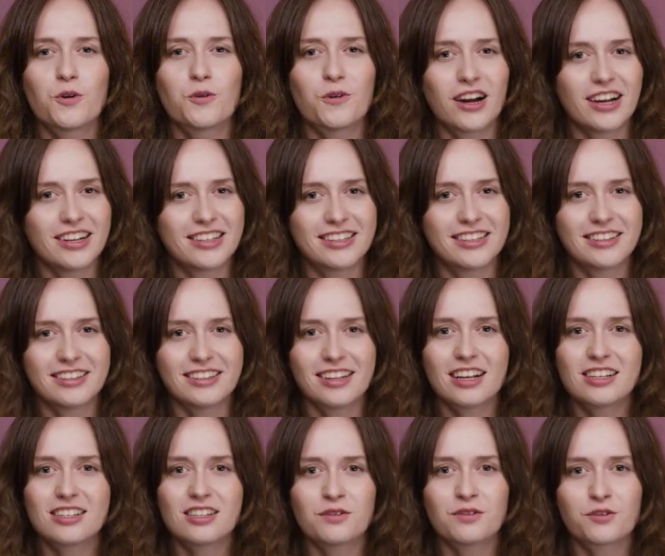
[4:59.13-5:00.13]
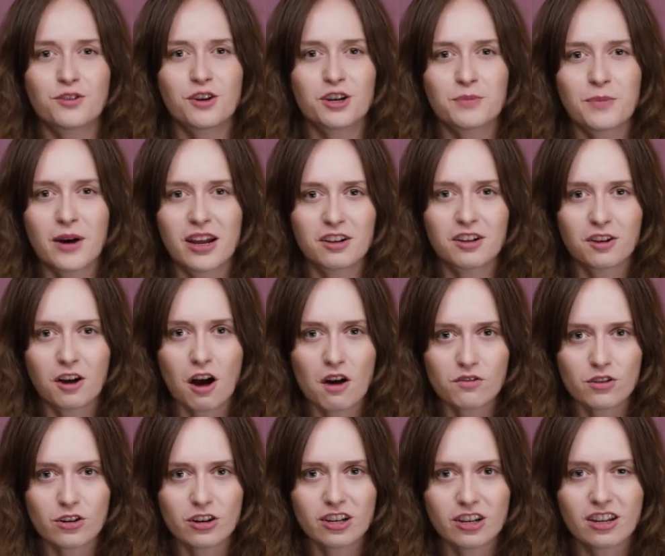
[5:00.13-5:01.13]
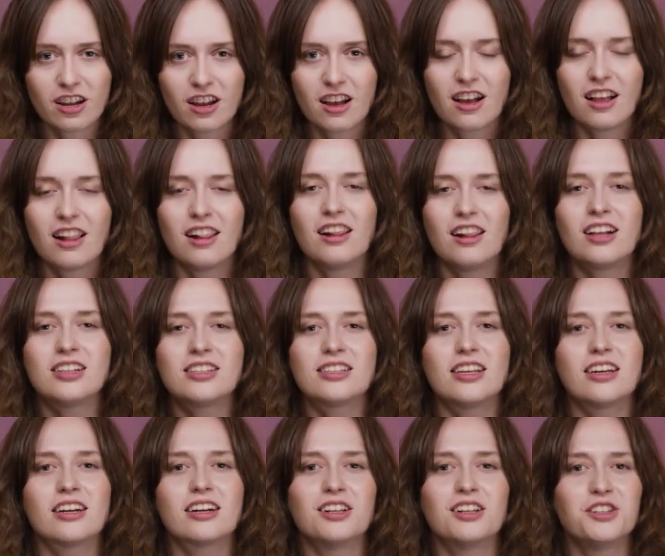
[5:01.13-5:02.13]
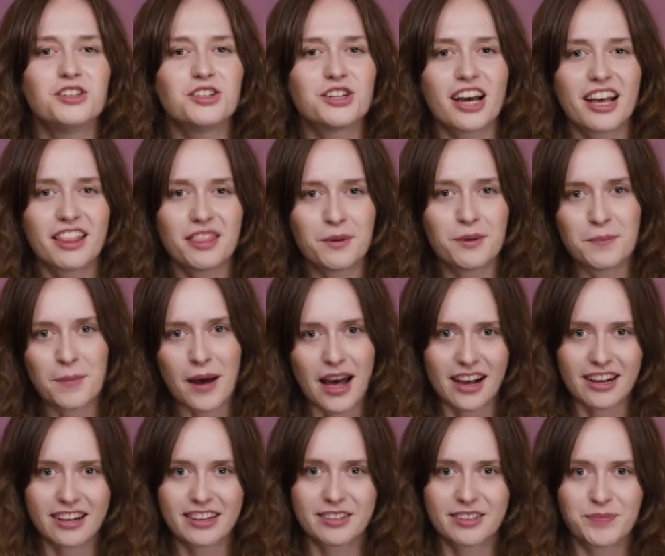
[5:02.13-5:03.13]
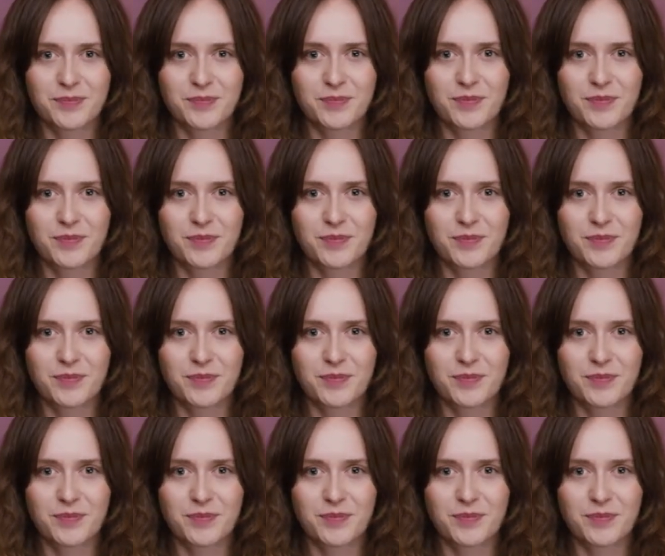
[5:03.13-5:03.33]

Right, that's the front panel covered. Let's take a look at the back.